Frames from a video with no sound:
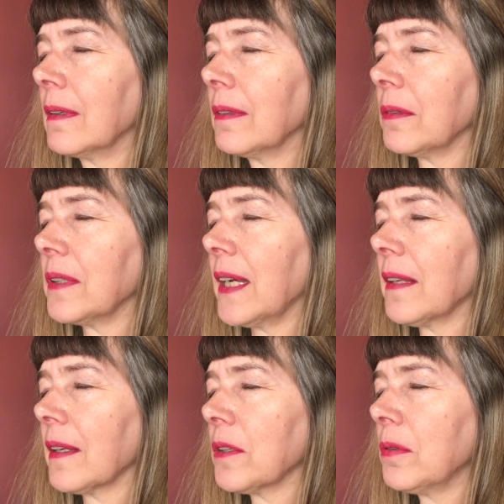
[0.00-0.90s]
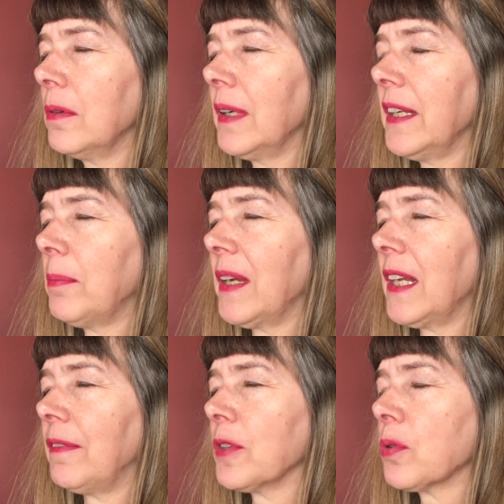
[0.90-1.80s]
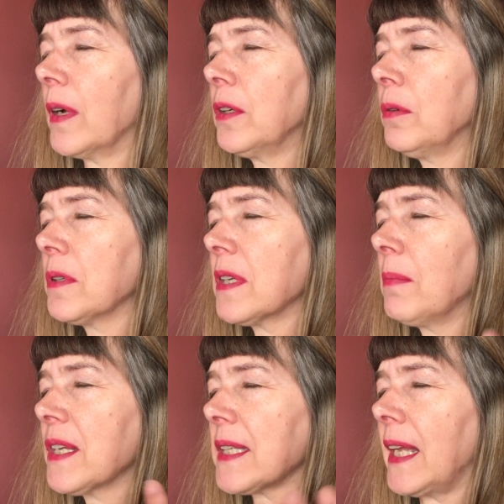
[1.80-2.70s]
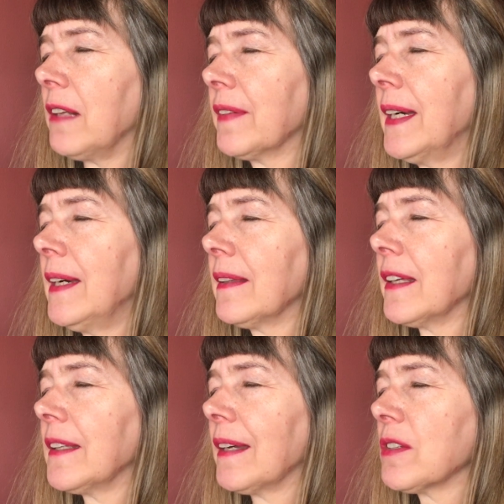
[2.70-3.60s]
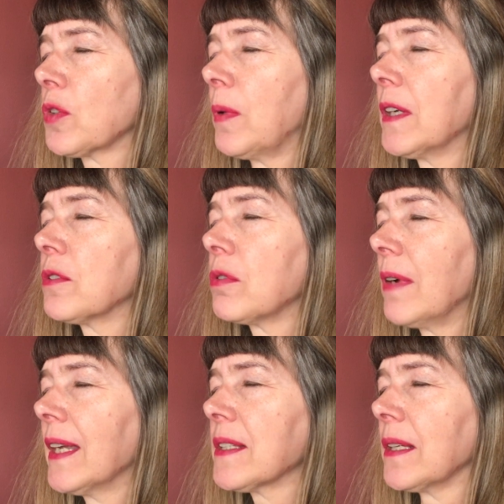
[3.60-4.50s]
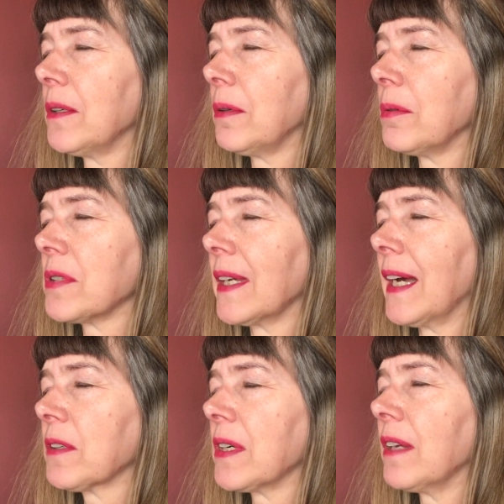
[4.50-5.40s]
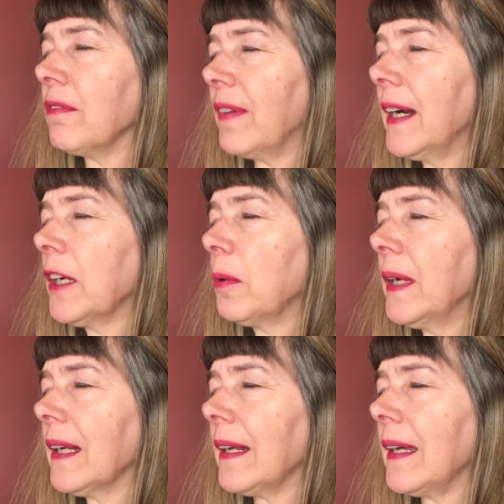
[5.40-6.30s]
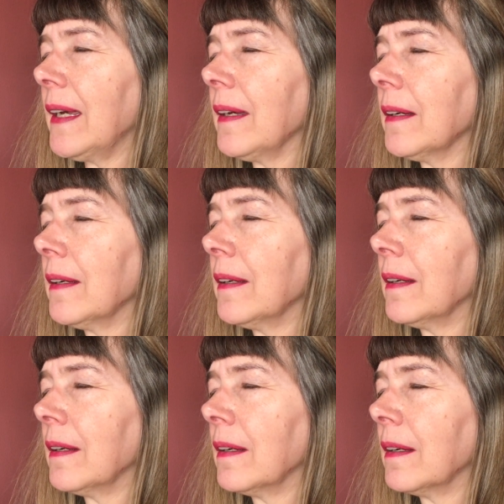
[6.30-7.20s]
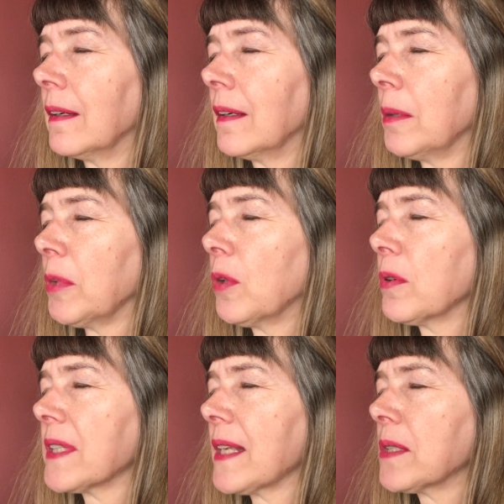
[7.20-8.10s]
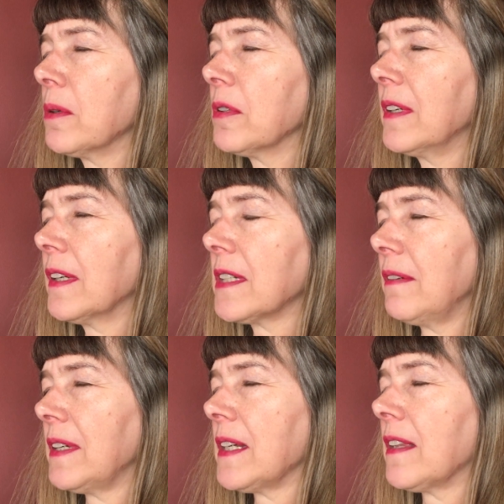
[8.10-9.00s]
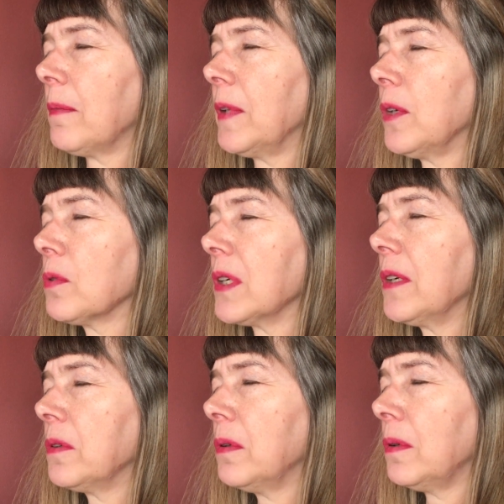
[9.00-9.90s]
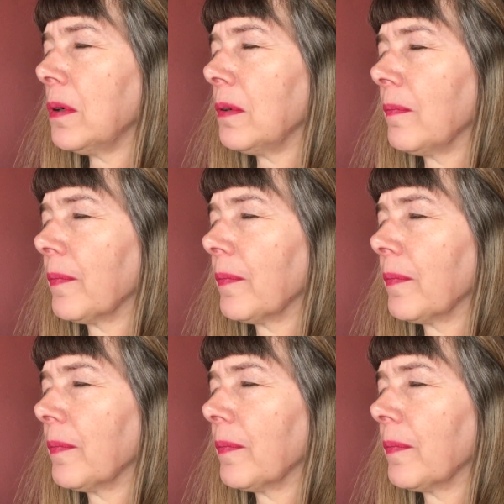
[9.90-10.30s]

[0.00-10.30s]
to take that to a deeper level. So I notice in myself that that is quite trance-inducing, actually, very quickly, because that's not an activity that we usually do.